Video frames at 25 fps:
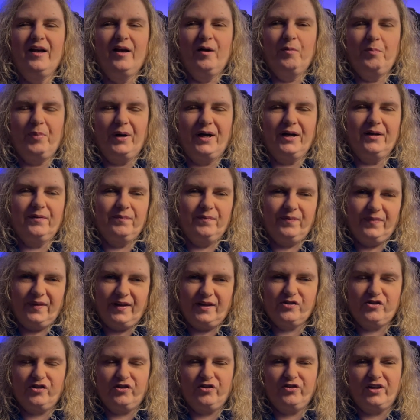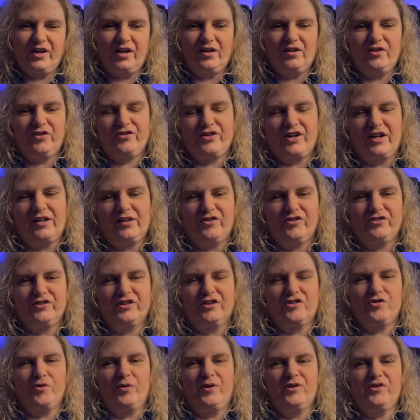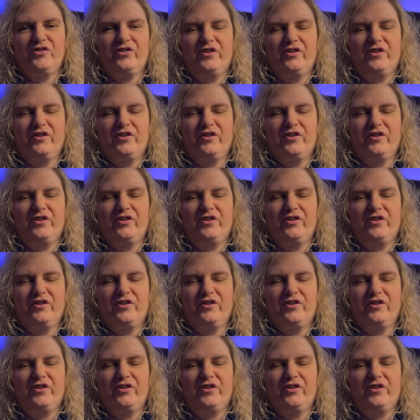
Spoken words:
But that's a stylistic choice.